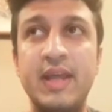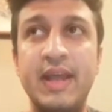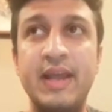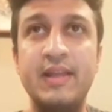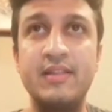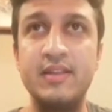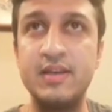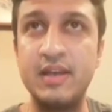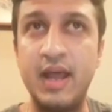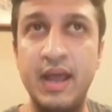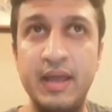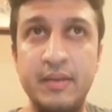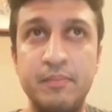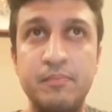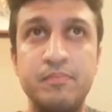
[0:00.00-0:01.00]
take the
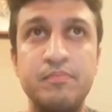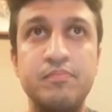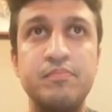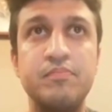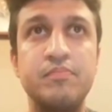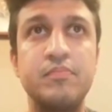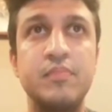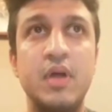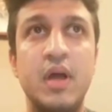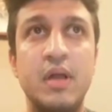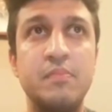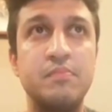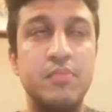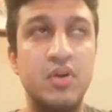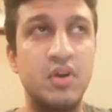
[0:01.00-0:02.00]
time
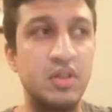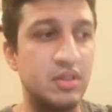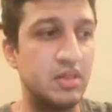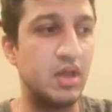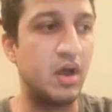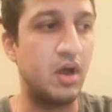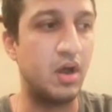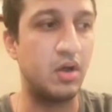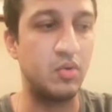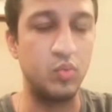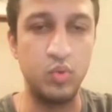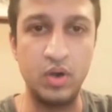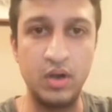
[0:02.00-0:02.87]
and put in the hard